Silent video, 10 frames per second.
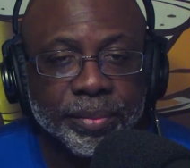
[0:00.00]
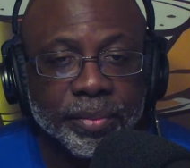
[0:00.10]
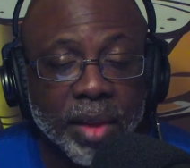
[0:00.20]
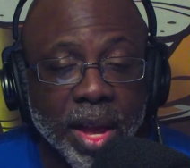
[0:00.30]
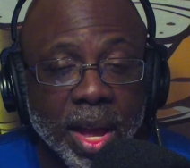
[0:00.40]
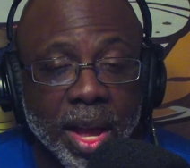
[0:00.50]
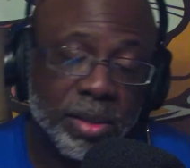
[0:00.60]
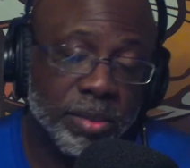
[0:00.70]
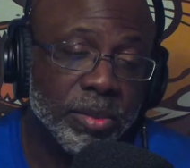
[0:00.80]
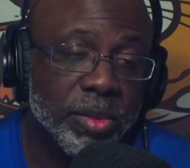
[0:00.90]
I
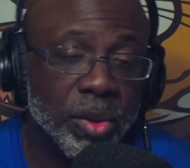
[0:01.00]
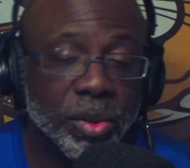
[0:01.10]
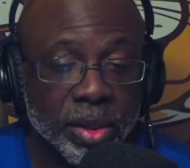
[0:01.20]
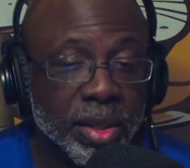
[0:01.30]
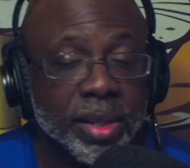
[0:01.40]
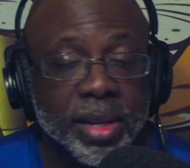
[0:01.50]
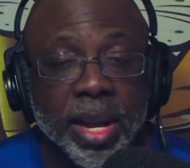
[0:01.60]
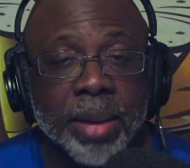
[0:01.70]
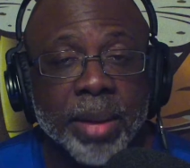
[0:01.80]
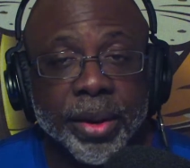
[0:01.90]
go to look at the
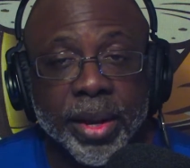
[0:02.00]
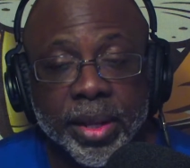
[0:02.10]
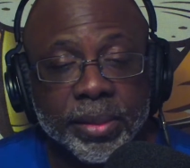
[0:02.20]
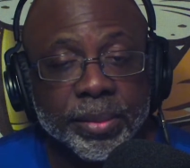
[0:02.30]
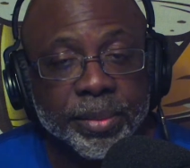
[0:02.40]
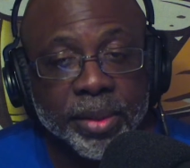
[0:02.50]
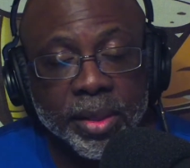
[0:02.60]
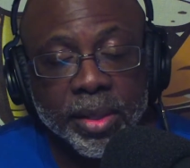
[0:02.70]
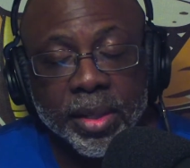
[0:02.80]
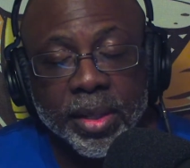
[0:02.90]
Hammerhead.
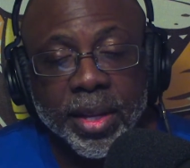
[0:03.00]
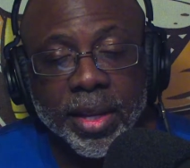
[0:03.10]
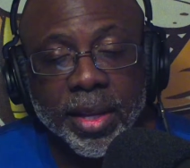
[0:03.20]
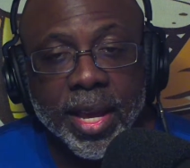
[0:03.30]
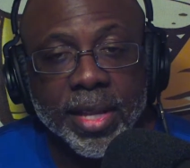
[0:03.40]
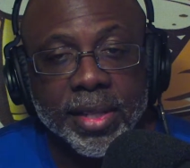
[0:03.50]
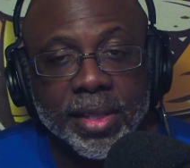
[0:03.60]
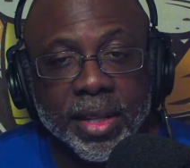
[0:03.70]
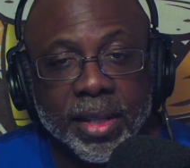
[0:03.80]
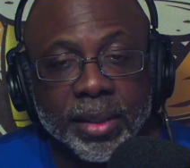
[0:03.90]
And
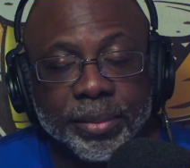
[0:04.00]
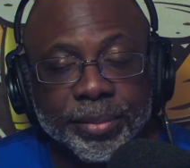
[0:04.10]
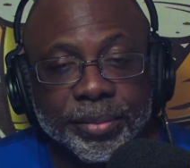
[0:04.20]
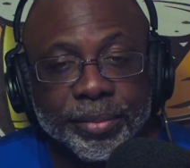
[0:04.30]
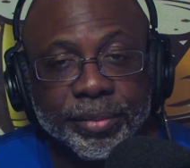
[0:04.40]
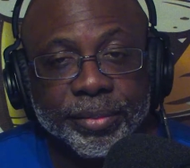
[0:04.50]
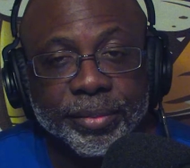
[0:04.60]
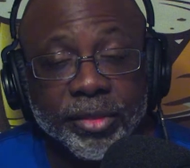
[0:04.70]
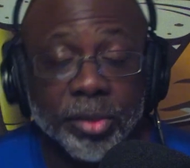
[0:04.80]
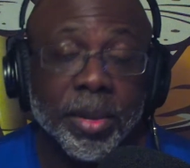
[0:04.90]

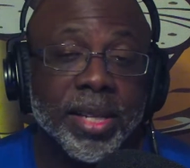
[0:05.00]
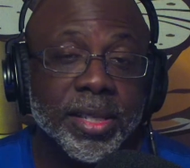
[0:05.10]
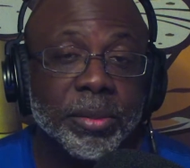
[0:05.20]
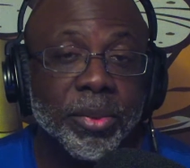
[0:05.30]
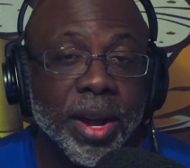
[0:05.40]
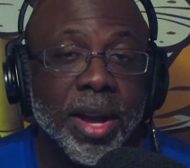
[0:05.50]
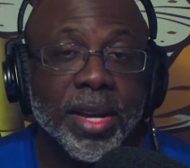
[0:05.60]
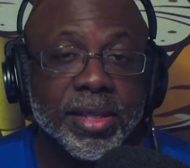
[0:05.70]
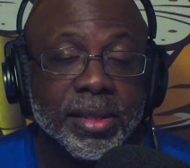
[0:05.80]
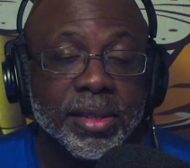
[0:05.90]
to my
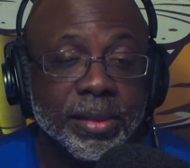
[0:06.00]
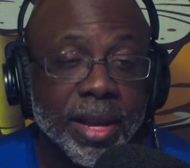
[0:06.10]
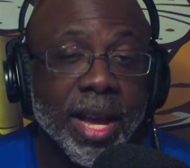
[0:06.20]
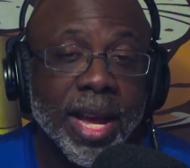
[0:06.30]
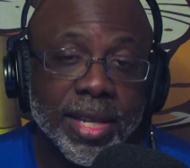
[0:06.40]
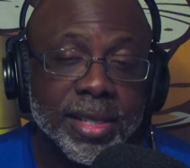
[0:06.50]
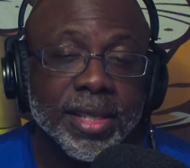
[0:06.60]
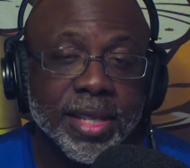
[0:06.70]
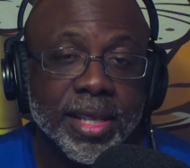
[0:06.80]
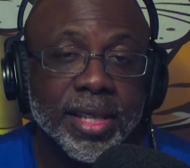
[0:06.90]
surprise, I
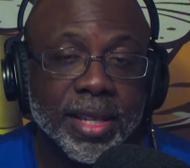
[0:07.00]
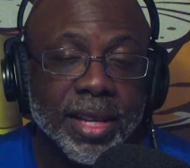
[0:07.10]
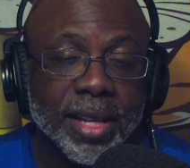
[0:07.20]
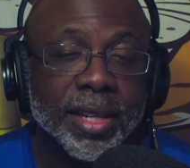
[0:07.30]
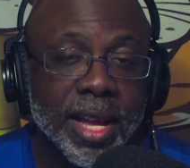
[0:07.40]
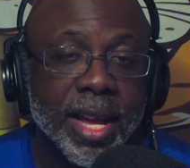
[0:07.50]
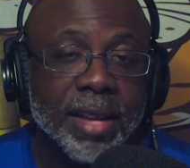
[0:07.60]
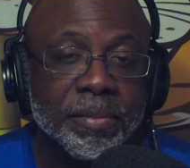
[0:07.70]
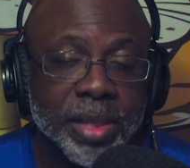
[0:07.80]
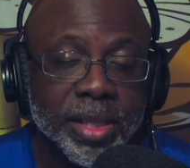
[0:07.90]
see a live
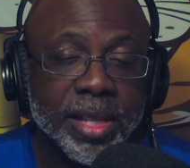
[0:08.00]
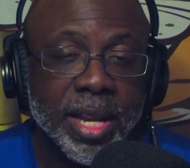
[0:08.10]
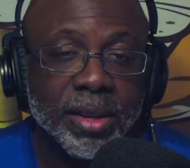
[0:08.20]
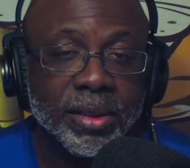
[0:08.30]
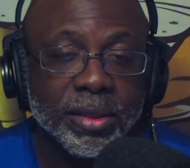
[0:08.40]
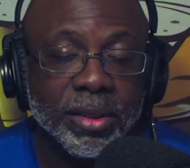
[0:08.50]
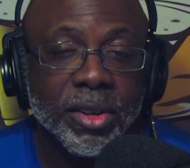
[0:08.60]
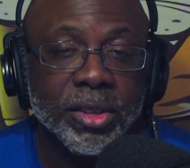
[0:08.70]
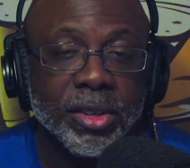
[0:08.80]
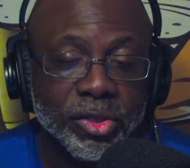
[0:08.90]
missile
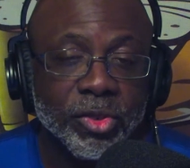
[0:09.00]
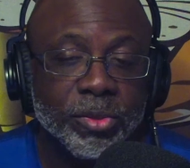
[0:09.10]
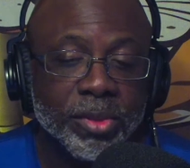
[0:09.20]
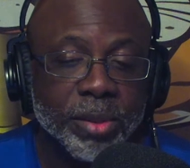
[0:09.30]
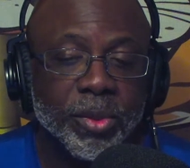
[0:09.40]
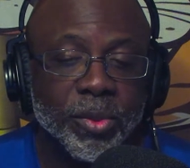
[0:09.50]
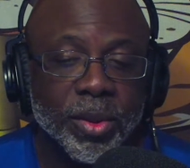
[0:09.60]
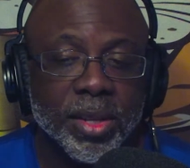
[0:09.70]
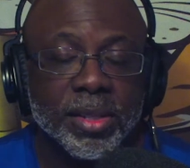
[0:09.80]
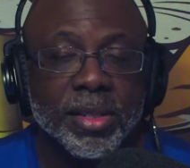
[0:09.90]
on tube number
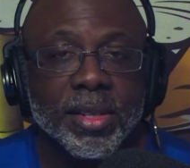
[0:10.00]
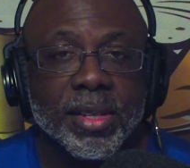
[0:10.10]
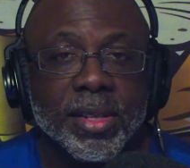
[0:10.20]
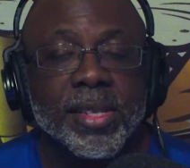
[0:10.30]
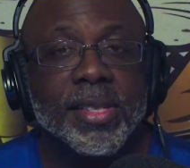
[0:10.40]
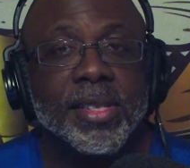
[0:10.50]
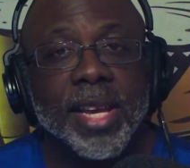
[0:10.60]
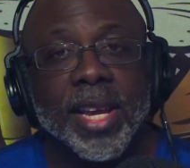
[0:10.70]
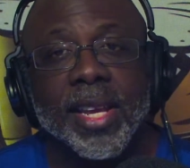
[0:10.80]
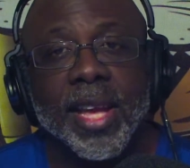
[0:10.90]
1
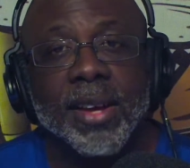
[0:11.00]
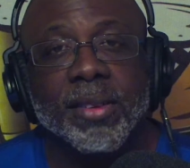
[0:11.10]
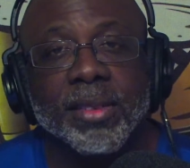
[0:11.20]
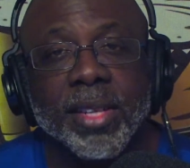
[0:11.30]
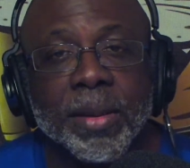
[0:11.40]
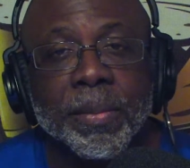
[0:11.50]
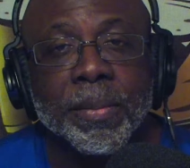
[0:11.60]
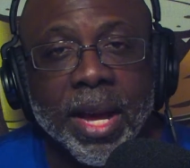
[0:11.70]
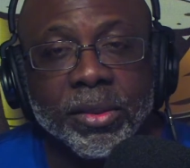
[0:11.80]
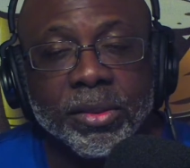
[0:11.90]
sticking out
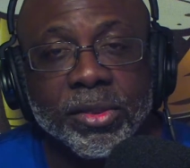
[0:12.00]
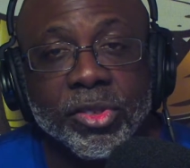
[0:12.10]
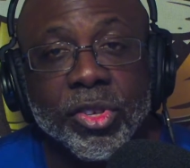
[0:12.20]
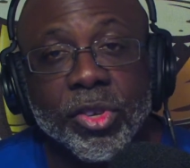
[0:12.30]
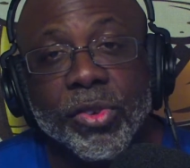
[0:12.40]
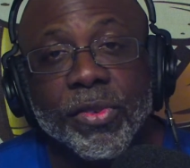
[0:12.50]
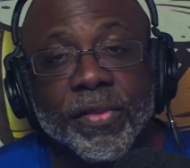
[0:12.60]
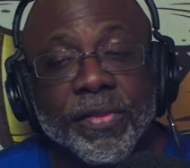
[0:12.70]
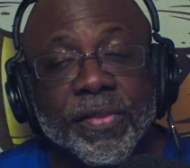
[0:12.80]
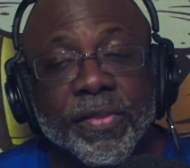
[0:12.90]
about 2
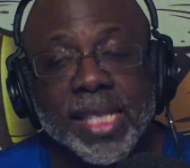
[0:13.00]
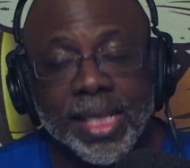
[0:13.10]
feet.